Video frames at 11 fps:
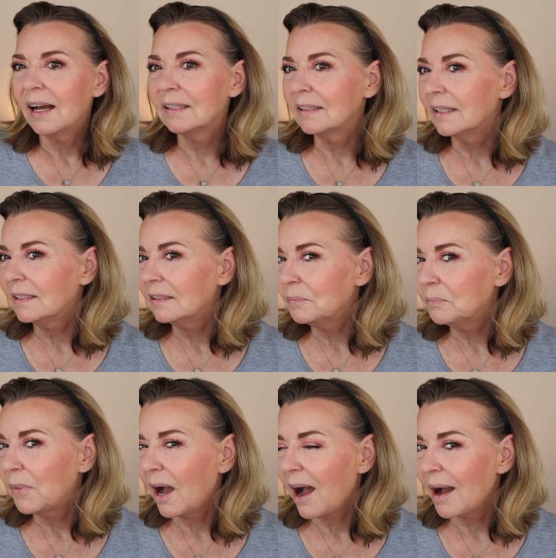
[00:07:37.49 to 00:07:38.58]
a little
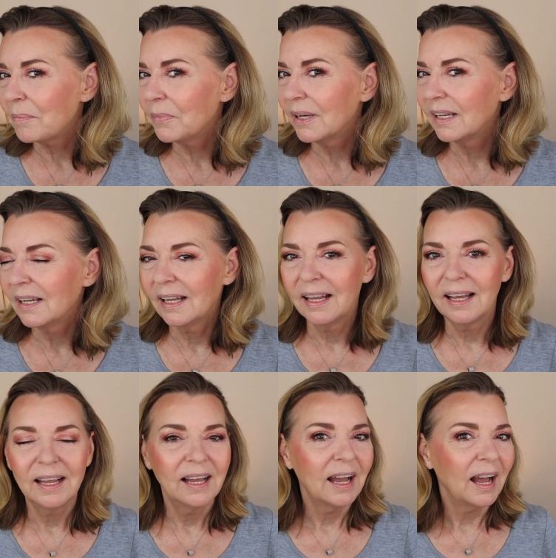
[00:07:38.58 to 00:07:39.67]
pop
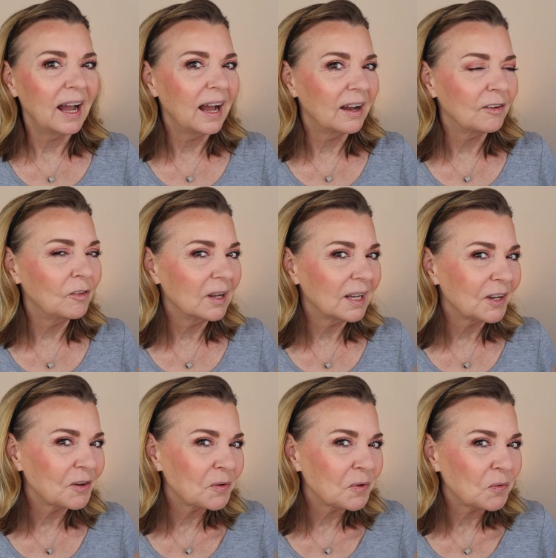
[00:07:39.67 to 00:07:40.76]
of
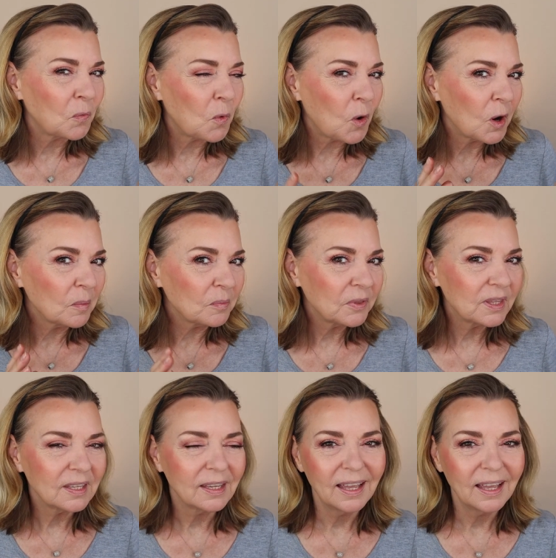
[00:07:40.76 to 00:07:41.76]
warmth